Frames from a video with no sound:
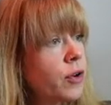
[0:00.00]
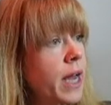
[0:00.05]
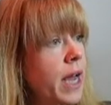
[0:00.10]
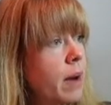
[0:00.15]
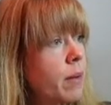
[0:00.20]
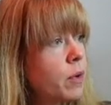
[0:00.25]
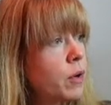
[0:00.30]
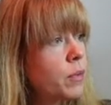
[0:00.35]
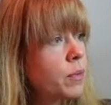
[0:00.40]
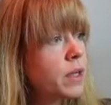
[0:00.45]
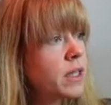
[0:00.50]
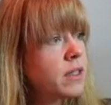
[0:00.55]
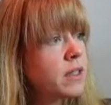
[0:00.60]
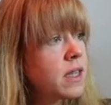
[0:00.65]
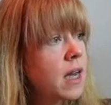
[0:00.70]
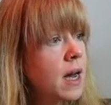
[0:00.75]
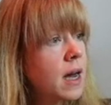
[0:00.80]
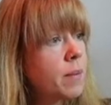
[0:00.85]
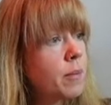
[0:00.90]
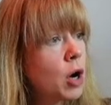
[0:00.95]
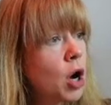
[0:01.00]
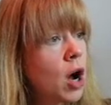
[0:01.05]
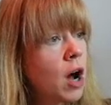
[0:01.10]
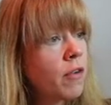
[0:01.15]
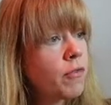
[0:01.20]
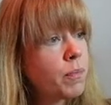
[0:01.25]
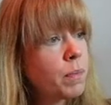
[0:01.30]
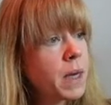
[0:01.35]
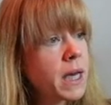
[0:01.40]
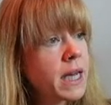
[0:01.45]
other camera was
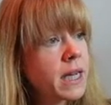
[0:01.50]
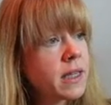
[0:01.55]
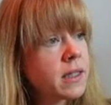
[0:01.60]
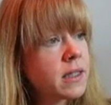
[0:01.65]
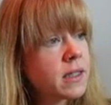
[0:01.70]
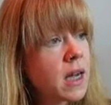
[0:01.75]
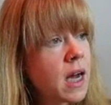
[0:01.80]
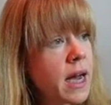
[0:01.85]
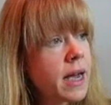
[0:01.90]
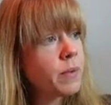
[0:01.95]
off because